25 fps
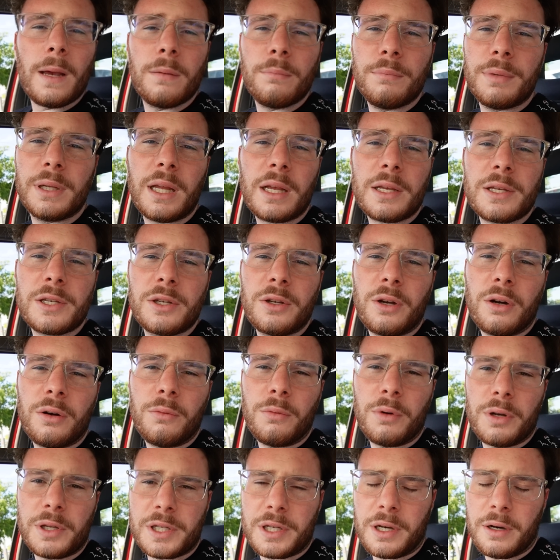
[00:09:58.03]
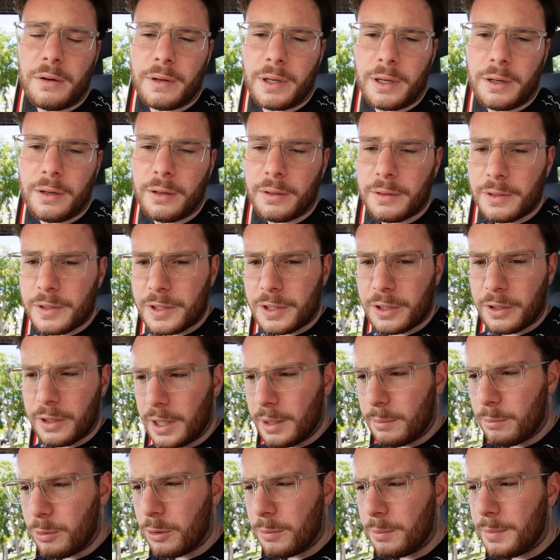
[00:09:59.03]
but that's not what's going on. So
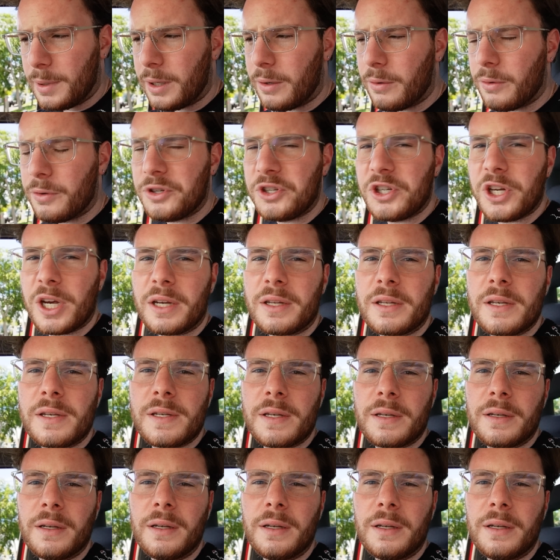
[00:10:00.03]
he put bigger injectors in